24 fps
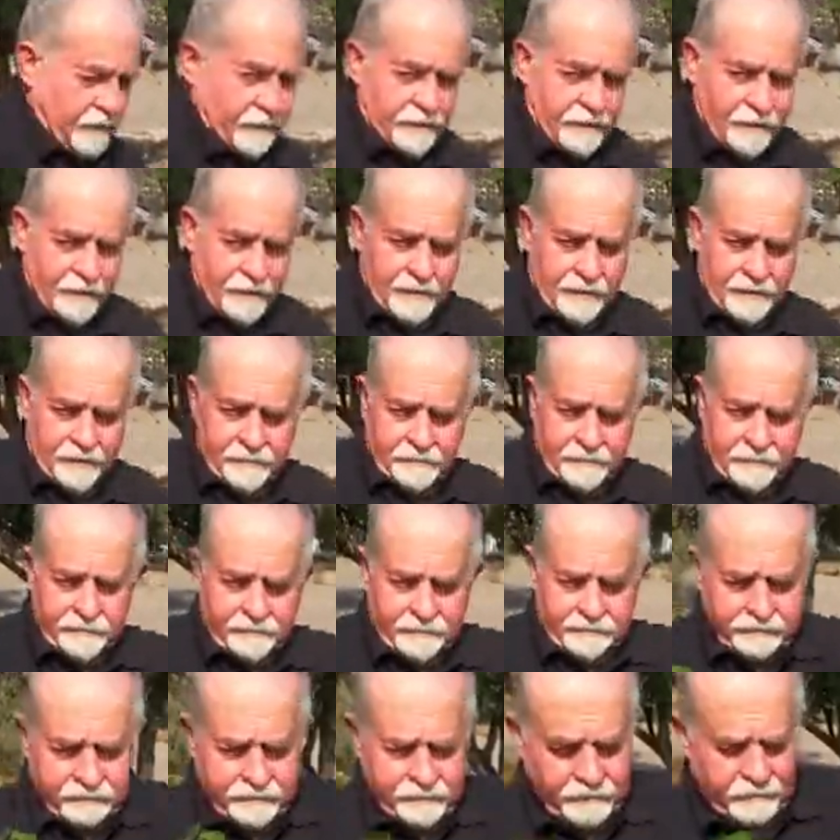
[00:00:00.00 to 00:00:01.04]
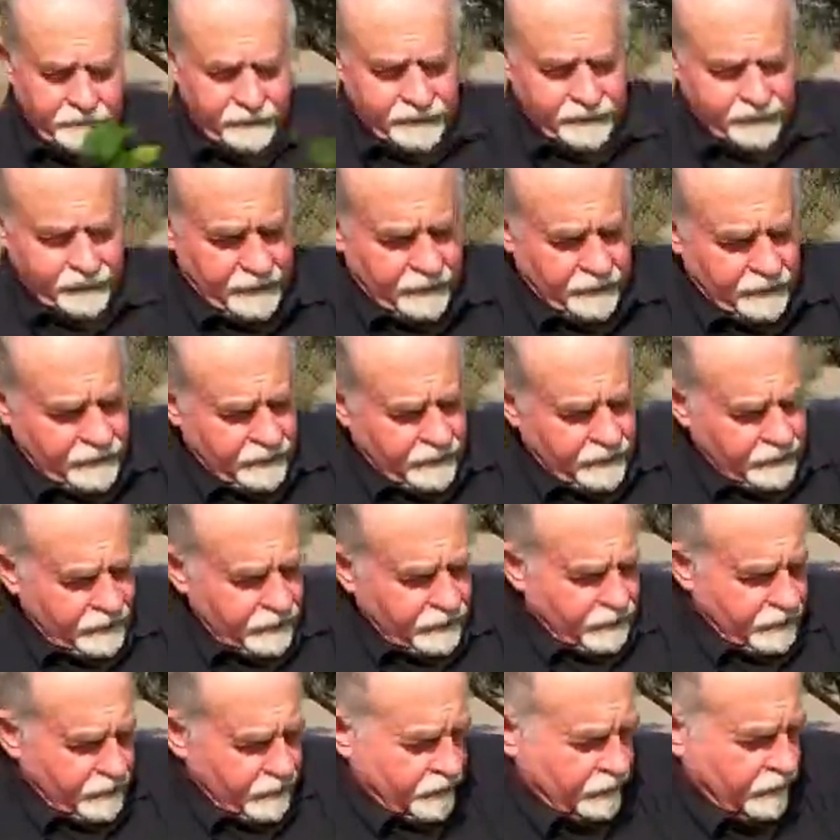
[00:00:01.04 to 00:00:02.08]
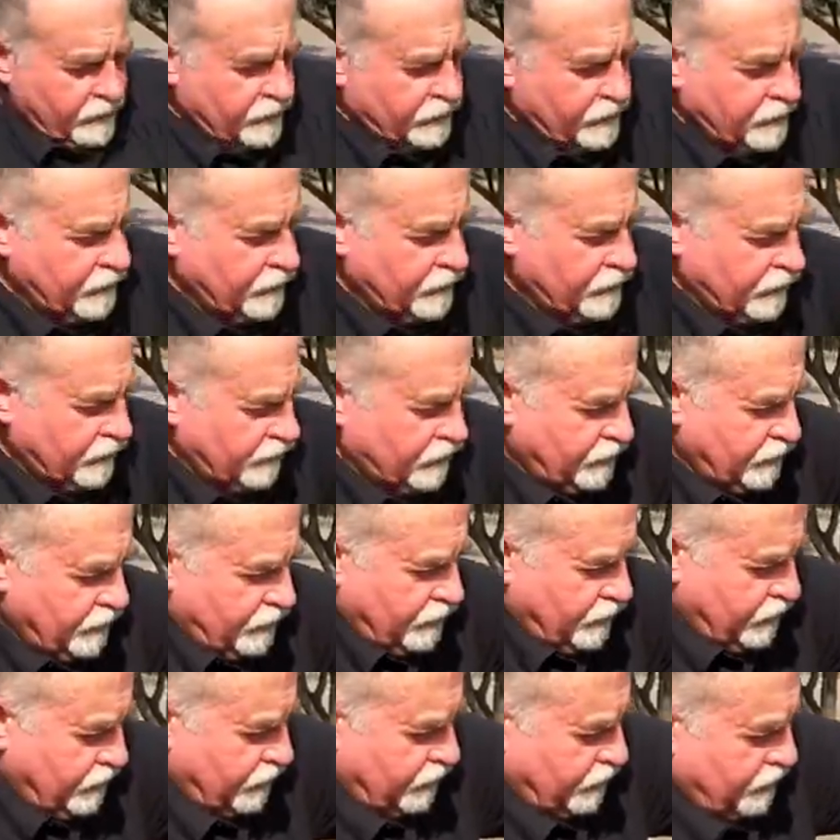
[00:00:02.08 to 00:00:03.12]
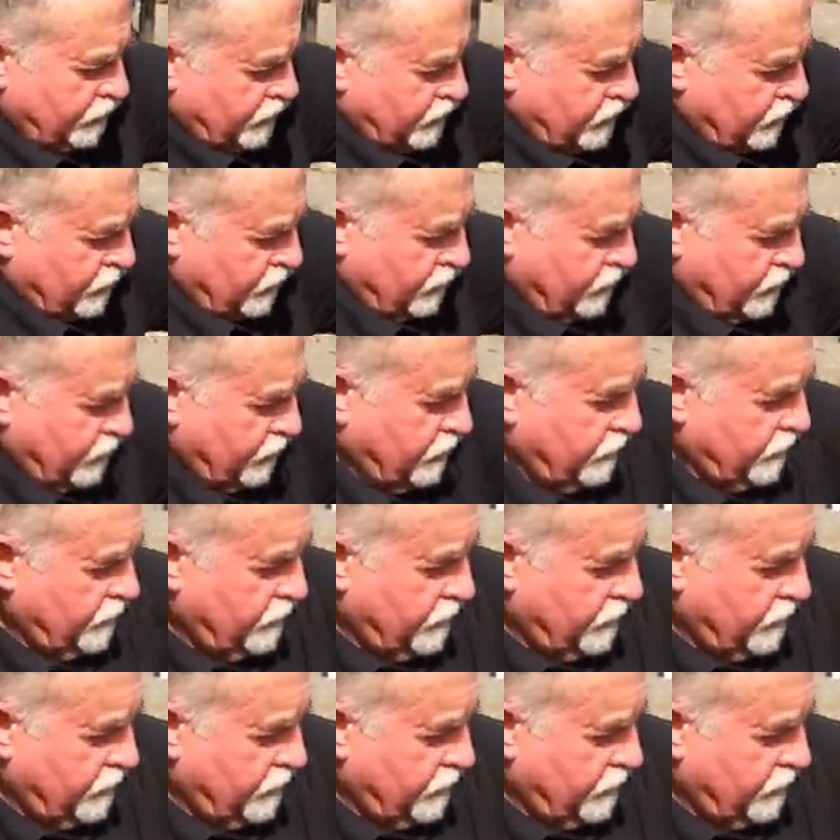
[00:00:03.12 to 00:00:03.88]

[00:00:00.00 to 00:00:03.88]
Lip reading: [no speech]